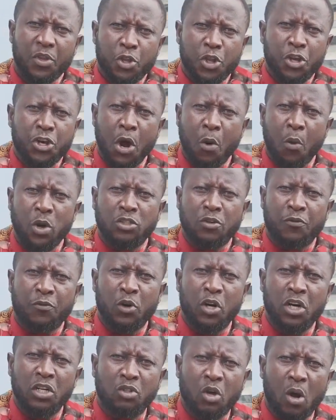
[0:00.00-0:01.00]
You don't want to
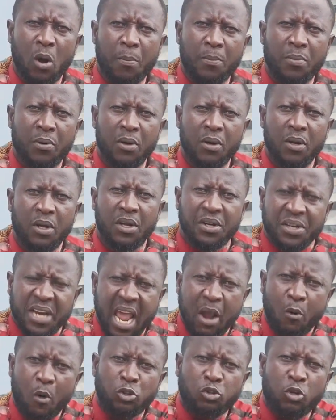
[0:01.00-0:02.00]
follow it up.
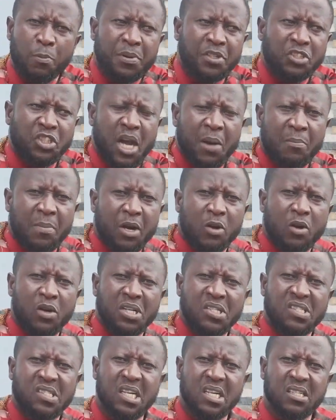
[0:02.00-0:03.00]
Now you want to be chairman
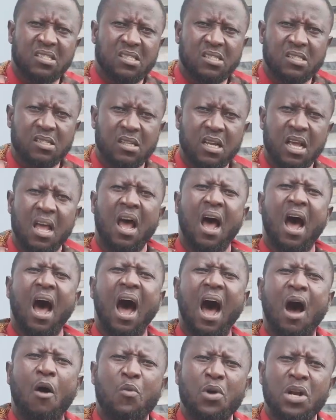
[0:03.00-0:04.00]
on the state.
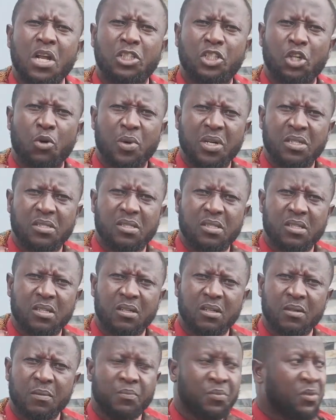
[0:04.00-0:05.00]
How will you do it?
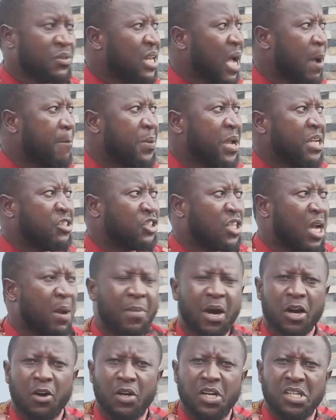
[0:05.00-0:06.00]
Now, being
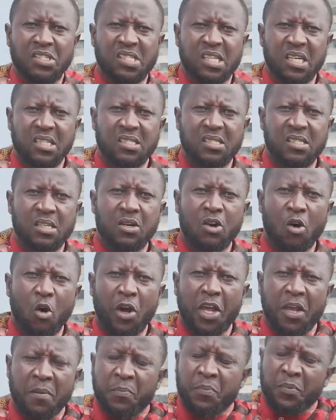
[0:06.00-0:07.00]
chairman on the state.
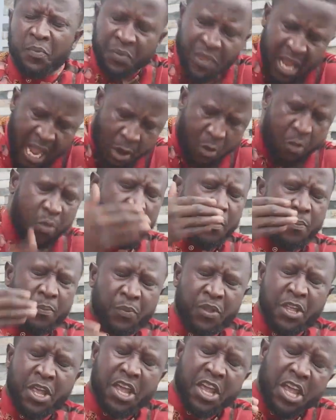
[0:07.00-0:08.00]
Okay, now,
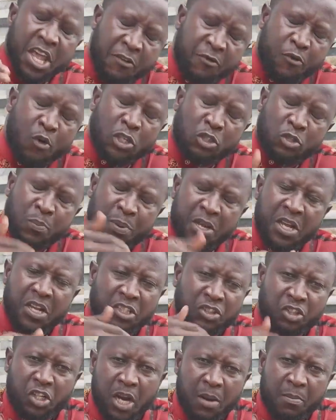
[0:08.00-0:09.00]
if you want to be
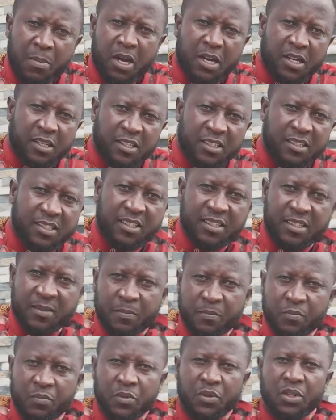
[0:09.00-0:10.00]
a chairman,
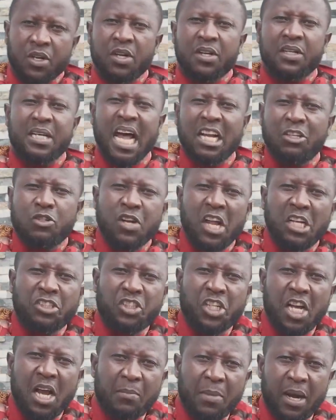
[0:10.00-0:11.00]
national
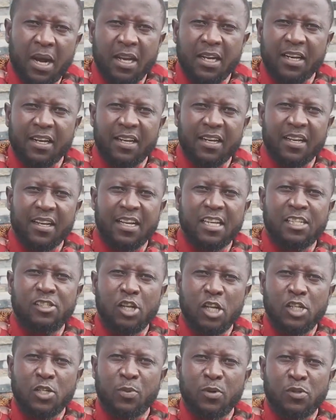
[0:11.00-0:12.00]
chairman is
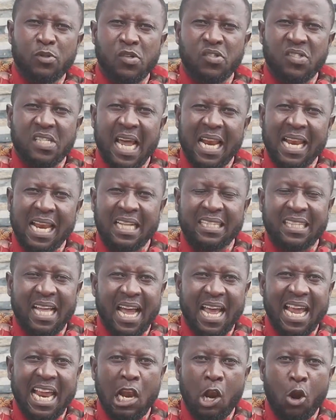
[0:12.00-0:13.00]
not supposed to sign
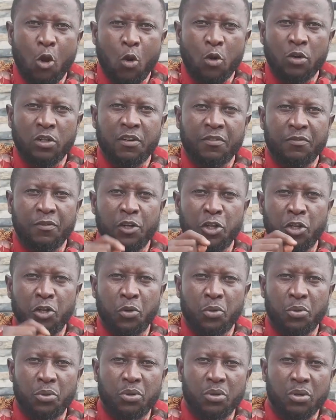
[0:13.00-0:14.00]
letter alone for
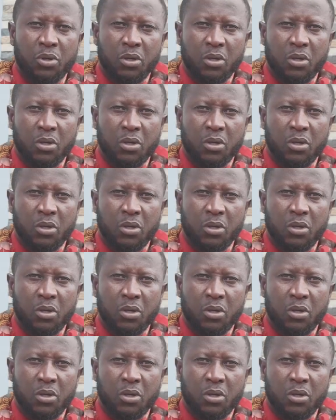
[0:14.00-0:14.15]
you.